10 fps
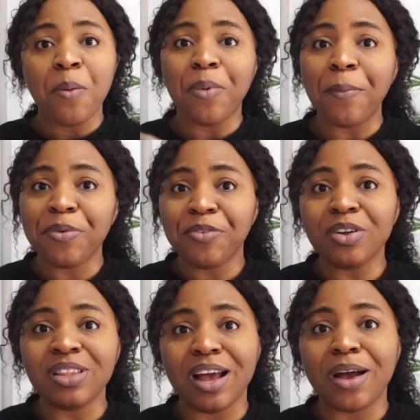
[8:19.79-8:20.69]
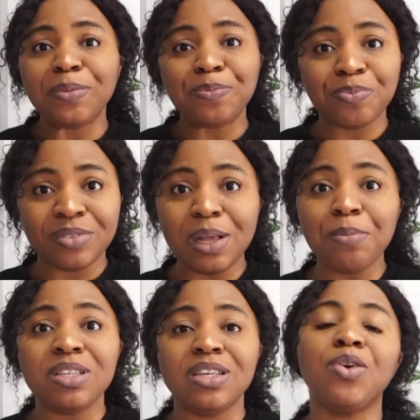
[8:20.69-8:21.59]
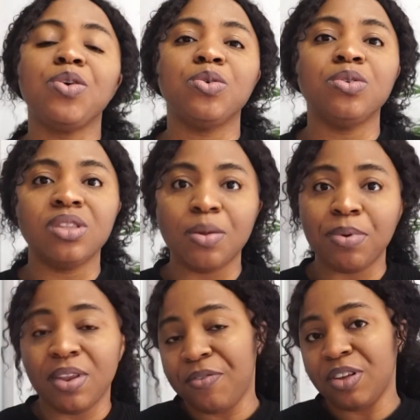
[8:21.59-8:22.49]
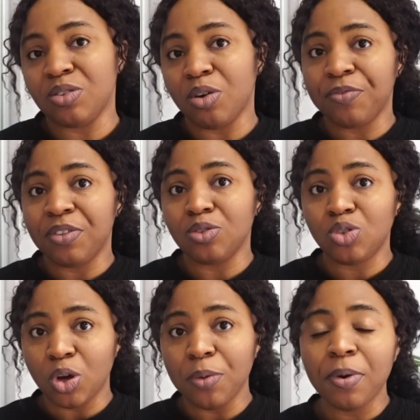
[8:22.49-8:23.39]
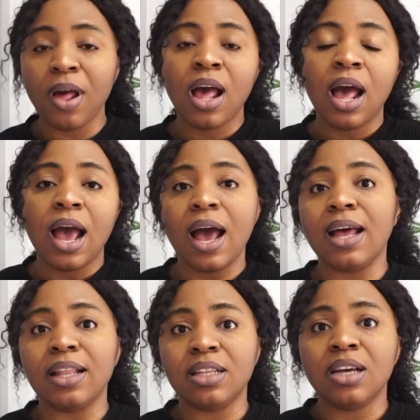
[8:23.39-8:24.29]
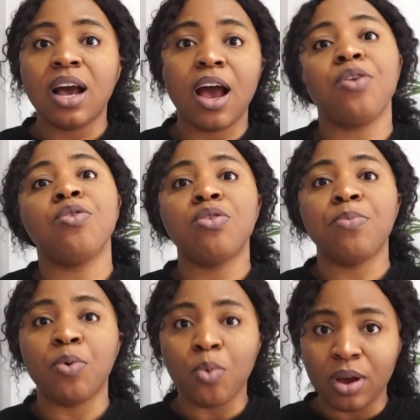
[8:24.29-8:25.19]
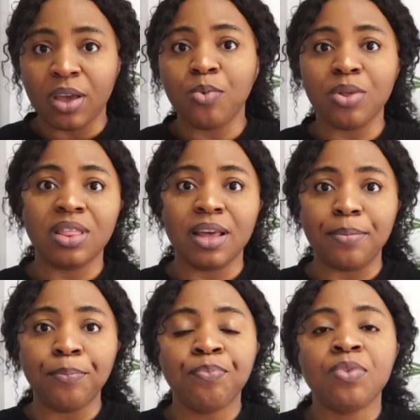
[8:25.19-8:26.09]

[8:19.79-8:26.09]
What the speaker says: But before that, let me tell you the benefits of the job and how you're going to be working with them.